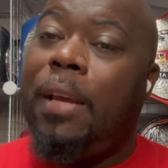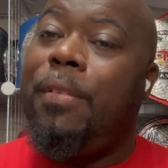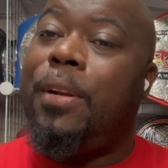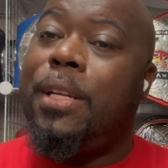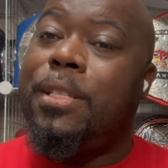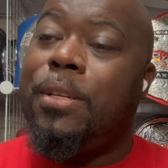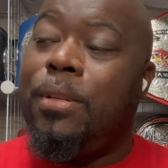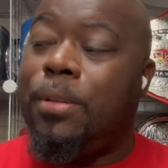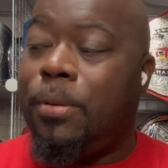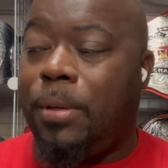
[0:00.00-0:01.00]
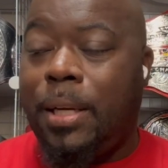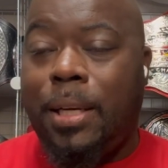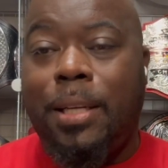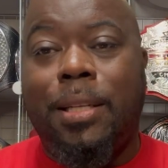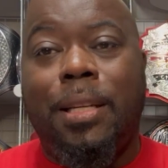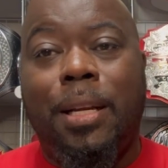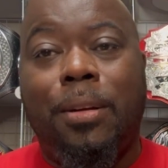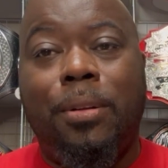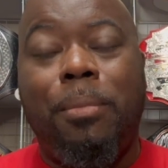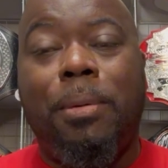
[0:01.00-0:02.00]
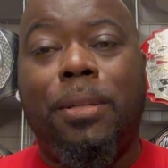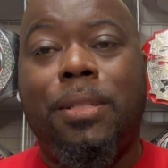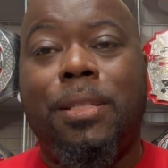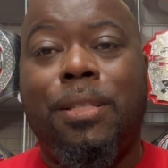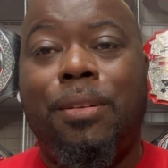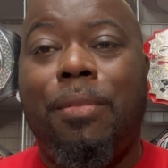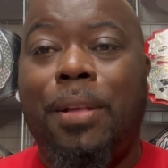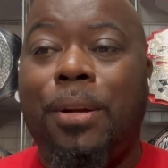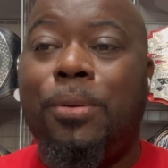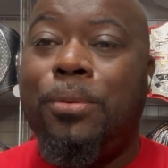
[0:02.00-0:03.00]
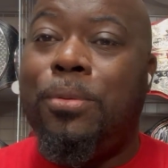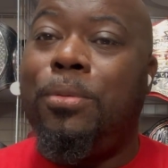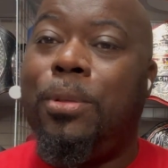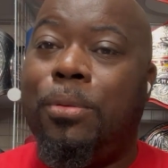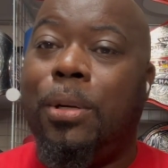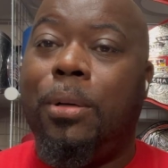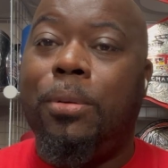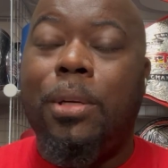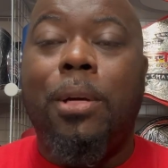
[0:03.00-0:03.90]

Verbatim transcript: Even though they still look okay, they're the only belts that still have that old logo.